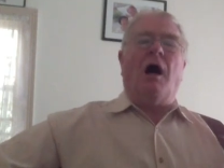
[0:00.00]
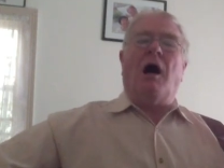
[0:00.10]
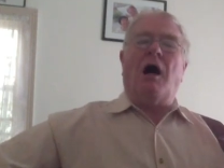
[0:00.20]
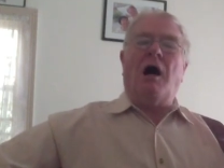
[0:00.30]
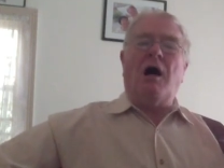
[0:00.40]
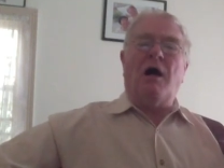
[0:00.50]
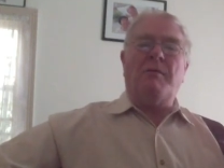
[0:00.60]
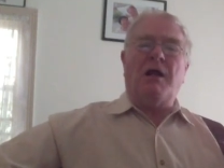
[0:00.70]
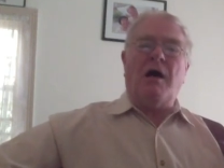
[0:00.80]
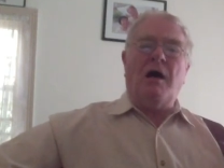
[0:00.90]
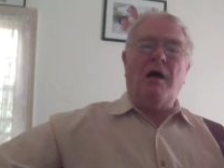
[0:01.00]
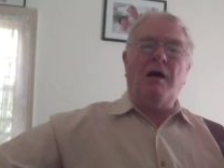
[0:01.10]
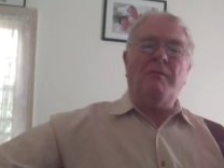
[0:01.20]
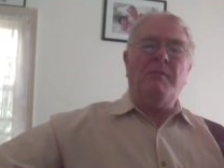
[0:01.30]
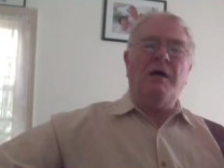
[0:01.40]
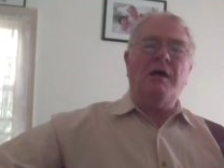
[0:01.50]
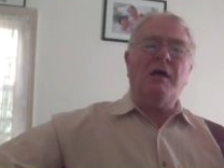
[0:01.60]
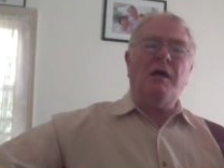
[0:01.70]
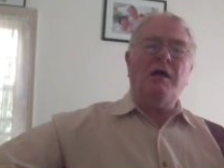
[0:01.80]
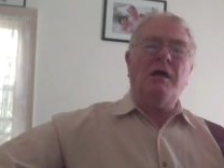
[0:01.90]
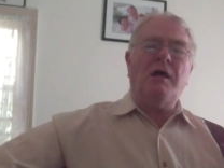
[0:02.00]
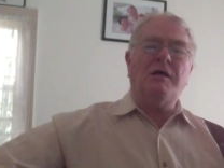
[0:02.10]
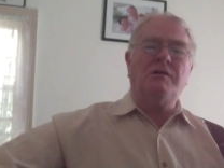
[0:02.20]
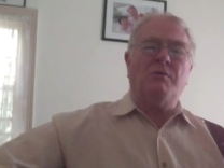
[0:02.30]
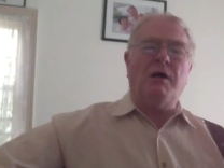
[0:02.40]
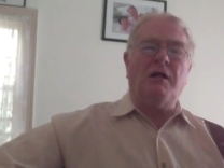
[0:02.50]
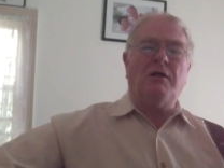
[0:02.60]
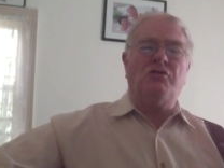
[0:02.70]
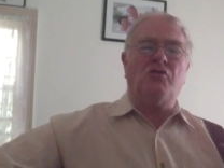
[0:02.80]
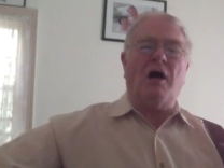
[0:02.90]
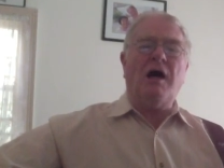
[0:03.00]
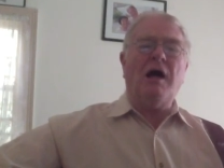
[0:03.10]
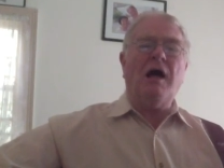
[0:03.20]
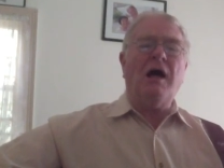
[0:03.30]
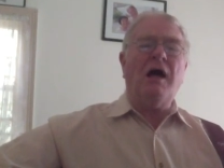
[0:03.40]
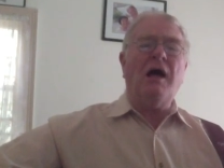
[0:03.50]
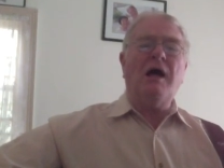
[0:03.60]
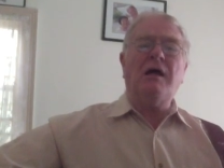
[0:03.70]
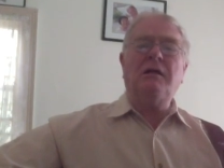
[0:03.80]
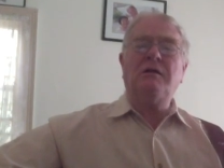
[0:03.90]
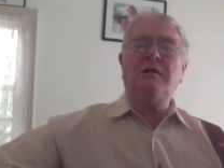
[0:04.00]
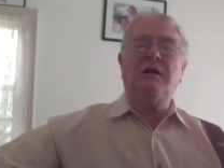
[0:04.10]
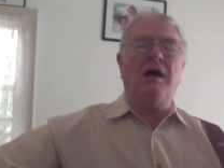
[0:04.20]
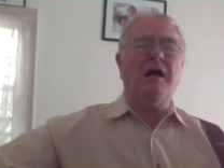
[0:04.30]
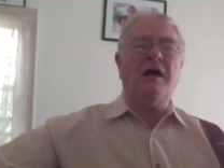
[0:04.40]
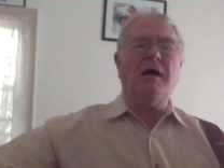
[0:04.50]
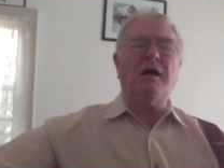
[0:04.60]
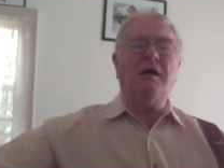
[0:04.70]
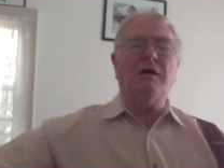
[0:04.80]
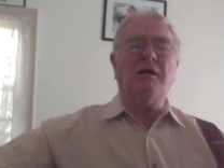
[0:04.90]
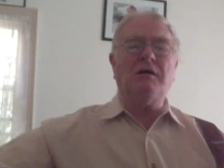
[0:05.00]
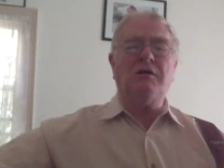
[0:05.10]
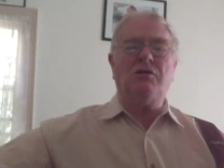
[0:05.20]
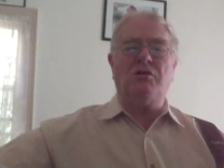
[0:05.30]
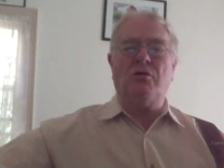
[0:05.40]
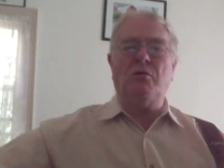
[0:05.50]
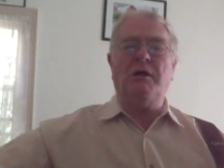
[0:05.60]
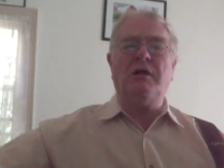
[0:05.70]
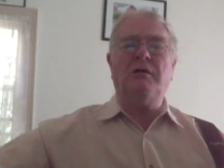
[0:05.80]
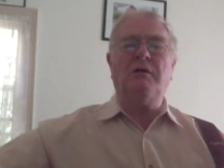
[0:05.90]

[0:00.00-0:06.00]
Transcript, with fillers: Ah, but I may as well try and catch the wind.